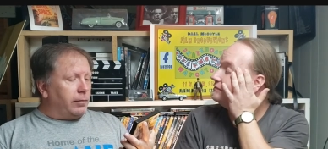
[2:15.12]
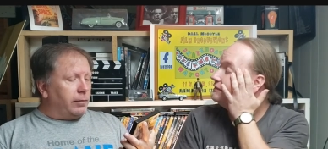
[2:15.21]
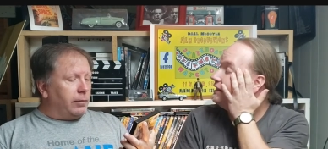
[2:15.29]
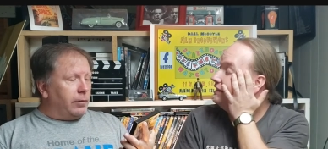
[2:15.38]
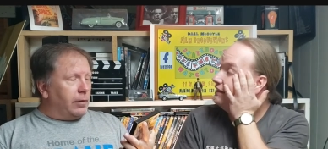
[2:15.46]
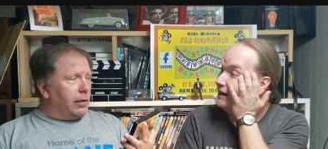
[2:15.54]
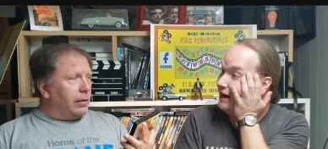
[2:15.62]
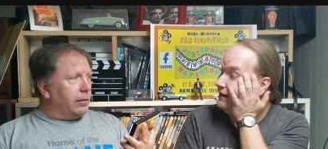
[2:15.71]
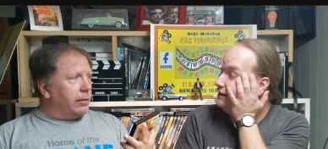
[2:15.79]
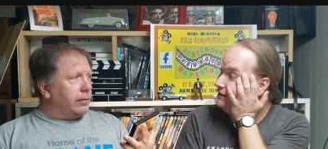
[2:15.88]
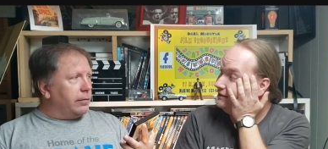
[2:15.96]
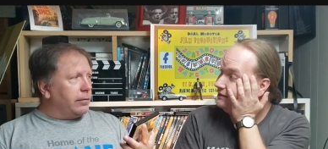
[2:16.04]
Speaker 1: in the
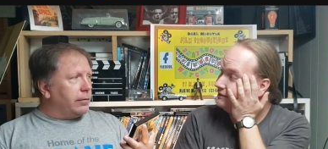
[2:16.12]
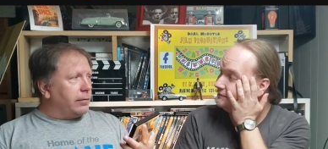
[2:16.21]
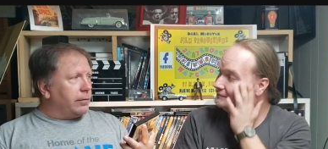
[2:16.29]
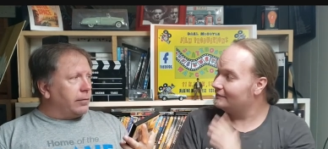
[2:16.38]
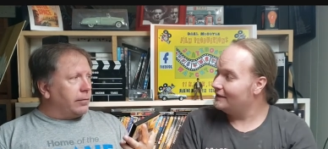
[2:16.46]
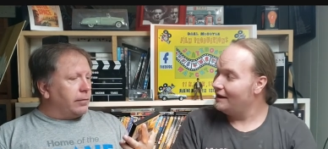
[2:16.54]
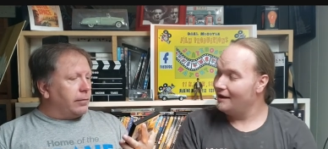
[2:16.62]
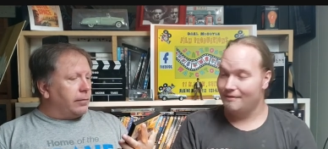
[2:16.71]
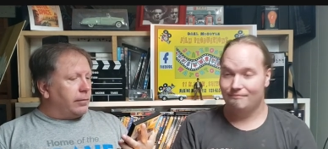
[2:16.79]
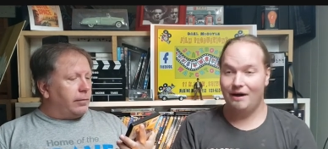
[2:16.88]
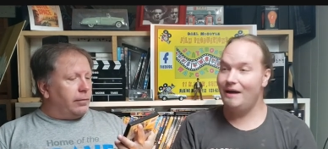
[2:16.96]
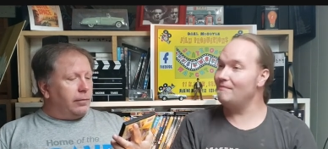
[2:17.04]
90s,
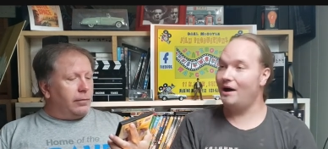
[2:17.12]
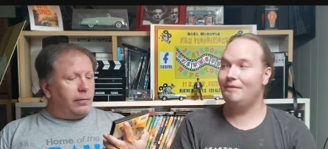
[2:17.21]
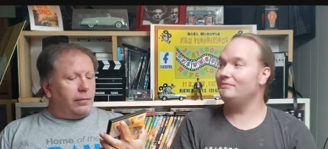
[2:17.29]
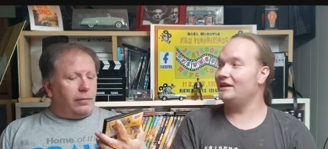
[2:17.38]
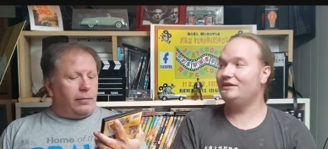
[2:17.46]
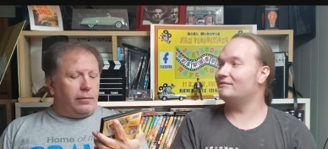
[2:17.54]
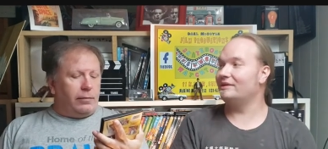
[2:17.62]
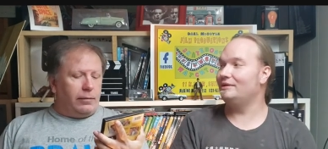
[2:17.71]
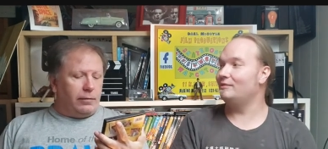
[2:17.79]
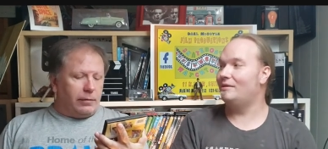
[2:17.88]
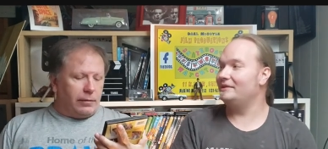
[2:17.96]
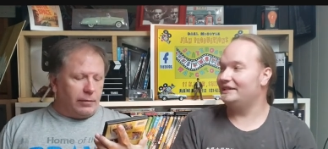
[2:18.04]
my mom didn't really
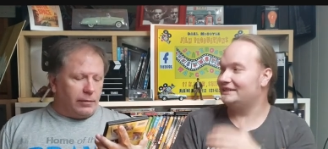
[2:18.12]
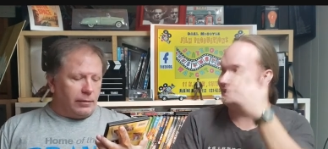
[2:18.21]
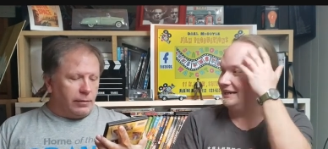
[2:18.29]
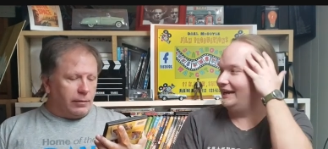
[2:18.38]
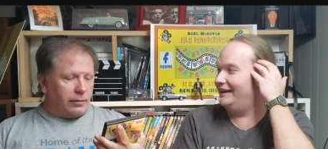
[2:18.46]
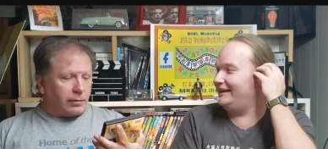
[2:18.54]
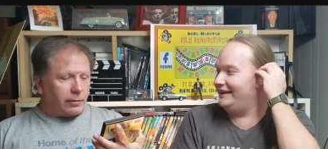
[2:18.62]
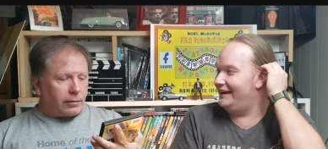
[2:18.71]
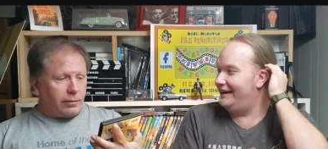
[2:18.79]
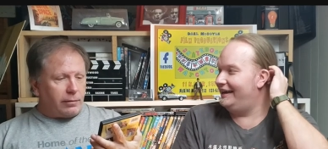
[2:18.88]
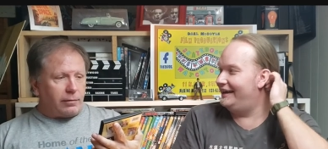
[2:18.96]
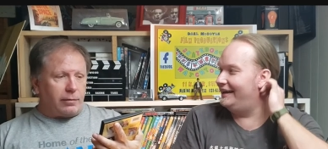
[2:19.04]
want me to see it.
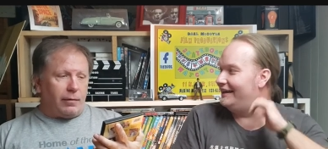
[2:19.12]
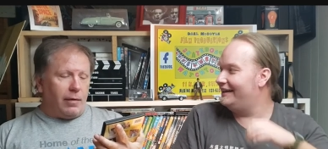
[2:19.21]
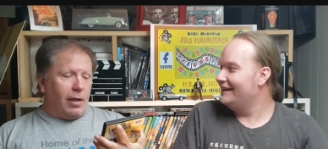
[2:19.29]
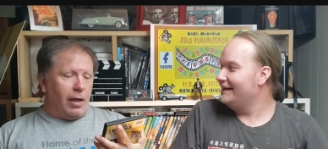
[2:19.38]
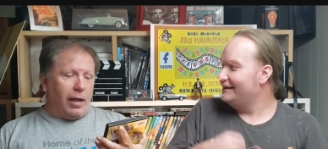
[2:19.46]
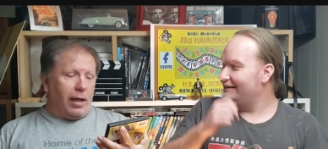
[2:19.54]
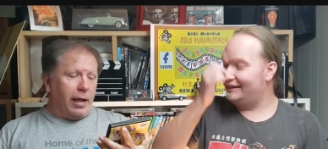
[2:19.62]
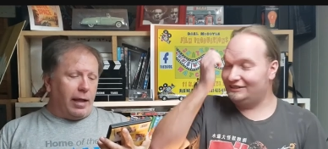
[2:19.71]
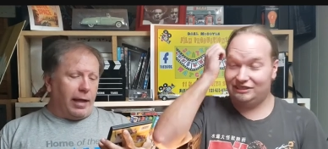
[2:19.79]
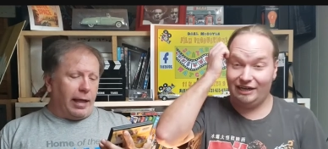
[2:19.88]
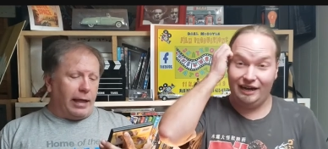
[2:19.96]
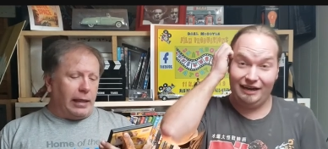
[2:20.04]
Like,
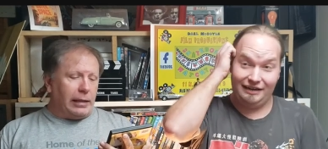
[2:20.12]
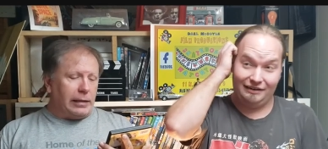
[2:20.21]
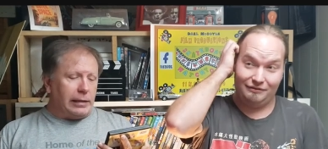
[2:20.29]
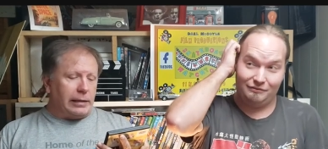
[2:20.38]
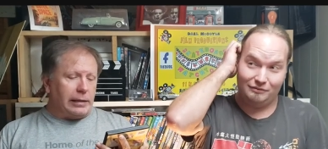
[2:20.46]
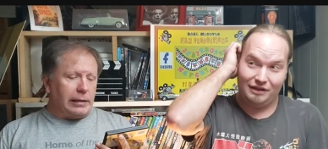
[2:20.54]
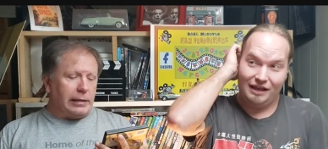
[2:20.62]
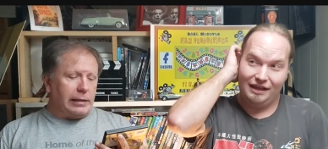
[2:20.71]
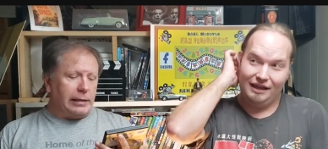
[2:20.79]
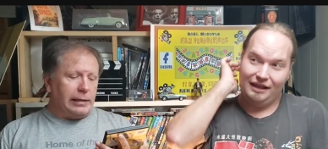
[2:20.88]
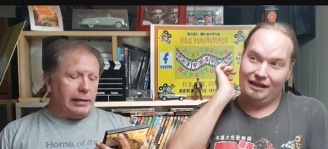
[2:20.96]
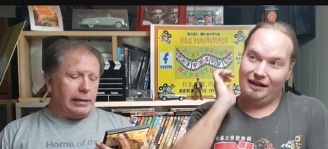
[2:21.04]
she,
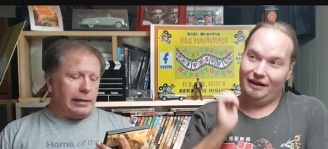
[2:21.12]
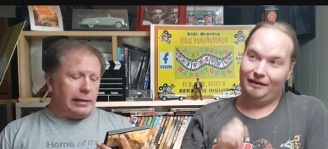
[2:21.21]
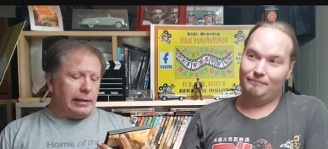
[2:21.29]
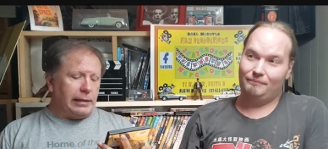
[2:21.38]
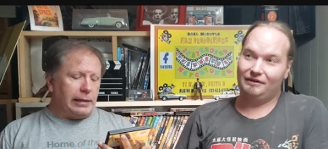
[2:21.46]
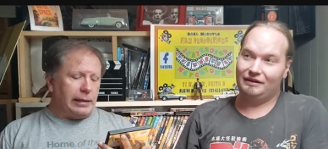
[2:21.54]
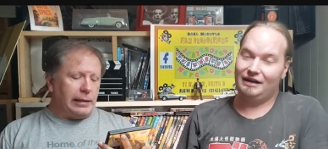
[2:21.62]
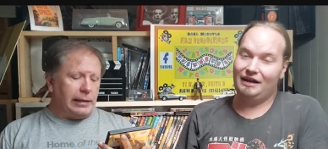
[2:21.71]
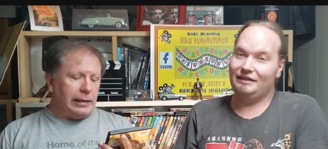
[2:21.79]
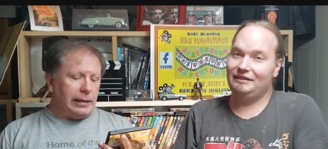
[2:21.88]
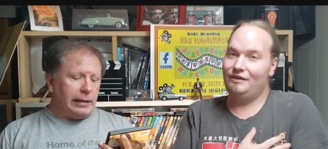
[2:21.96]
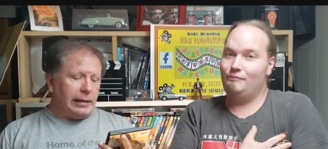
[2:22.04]

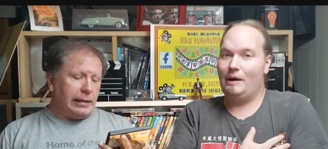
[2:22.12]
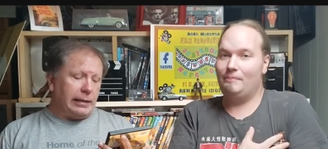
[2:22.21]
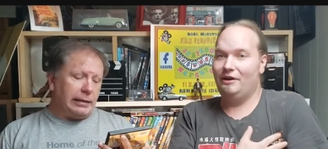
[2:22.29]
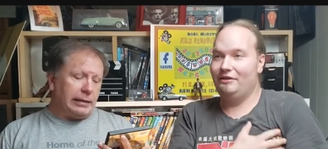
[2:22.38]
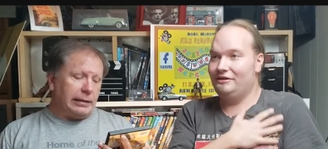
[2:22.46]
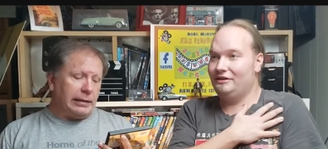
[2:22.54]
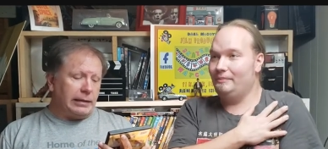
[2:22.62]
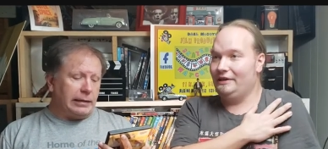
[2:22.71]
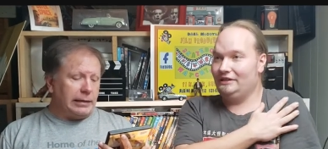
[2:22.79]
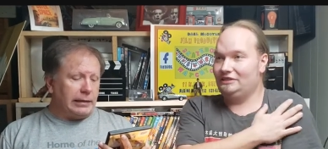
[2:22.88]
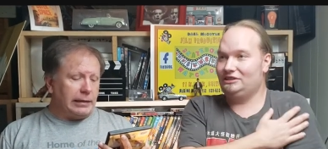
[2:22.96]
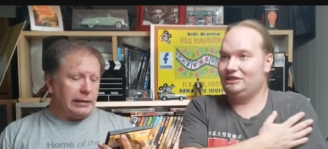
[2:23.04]
God love my mother, I
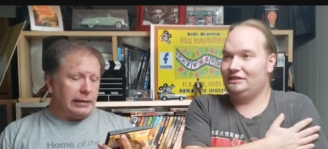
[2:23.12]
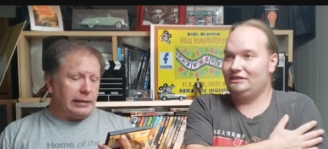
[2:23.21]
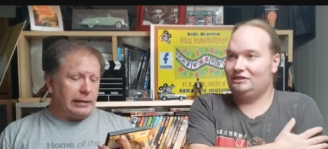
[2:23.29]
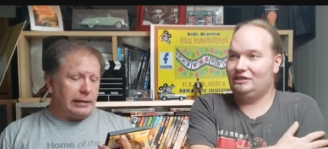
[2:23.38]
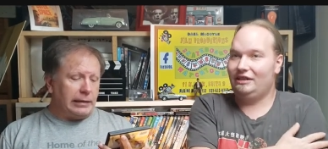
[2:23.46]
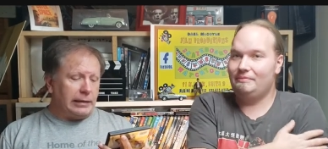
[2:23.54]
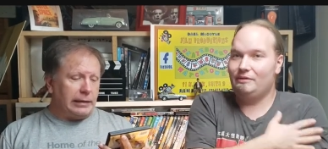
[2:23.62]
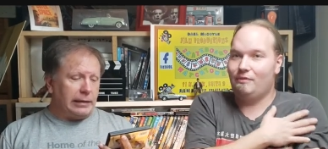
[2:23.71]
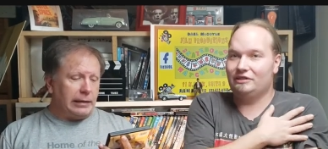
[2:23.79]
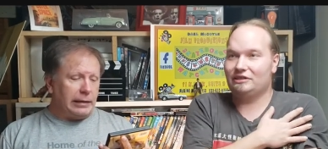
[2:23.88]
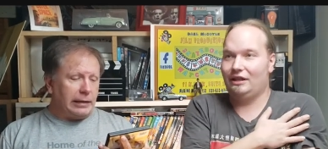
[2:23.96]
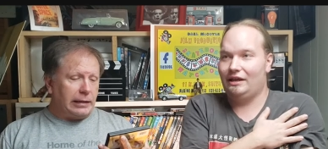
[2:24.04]
mean, she let me
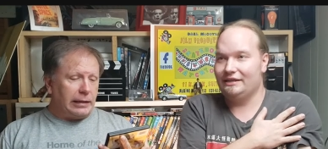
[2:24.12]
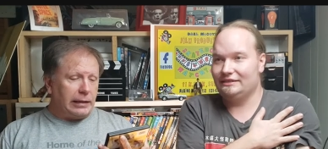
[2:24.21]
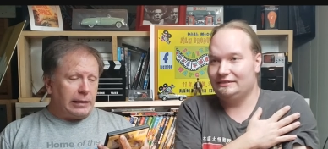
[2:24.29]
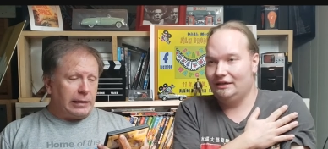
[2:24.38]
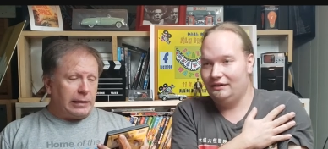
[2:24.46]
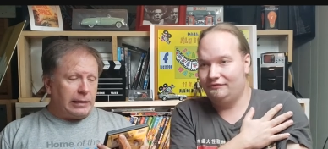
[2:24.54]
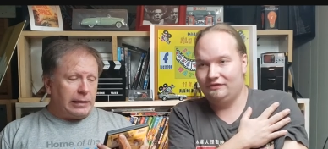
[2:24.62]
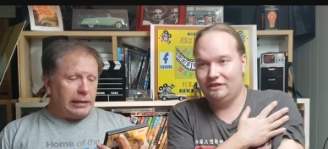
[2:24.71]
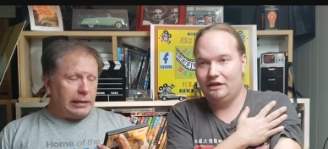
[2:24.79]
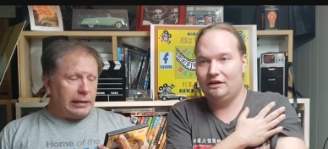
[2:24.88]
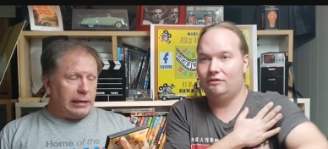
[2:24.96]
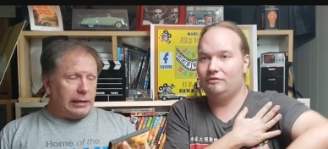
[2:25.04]
watch a lot of stuff, you
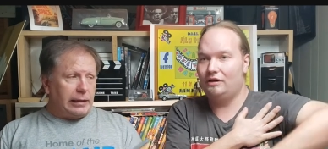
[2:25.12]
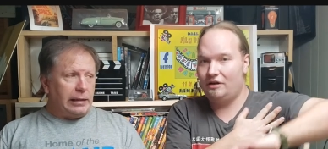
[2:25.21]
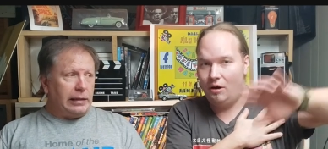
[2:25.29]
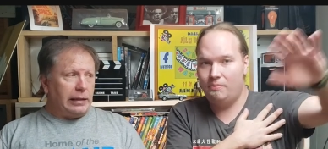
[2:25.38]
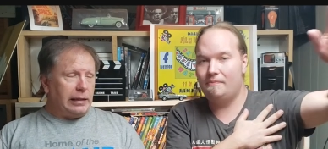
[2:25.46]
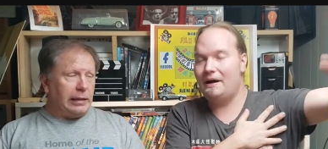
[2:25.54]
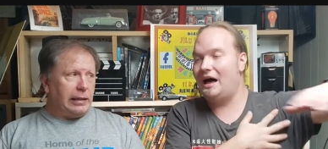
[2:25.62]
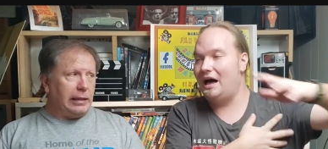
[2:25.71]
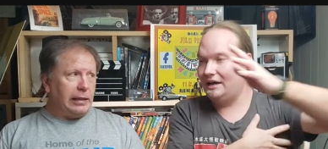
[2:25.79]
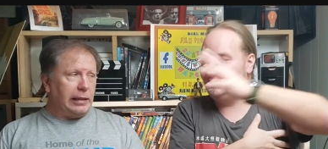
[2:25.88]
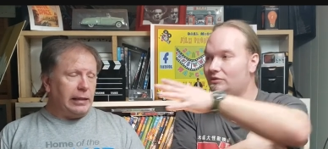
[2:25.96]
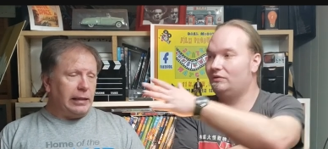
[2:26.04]
know, opened my
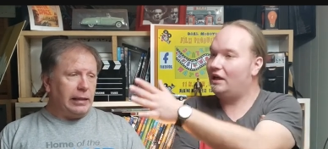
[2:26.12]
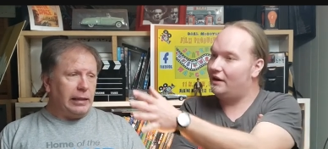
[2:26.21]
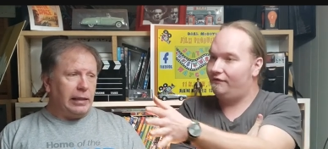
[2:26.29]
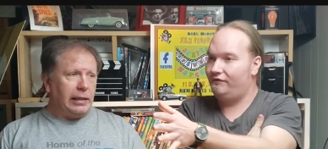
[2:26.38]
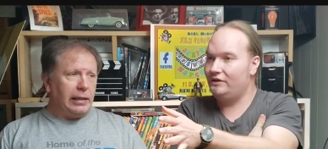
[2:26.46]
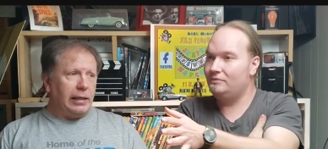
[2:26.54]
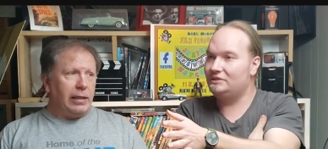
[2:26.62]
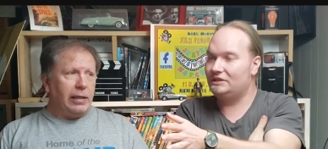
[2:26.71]
eyes to a lot of films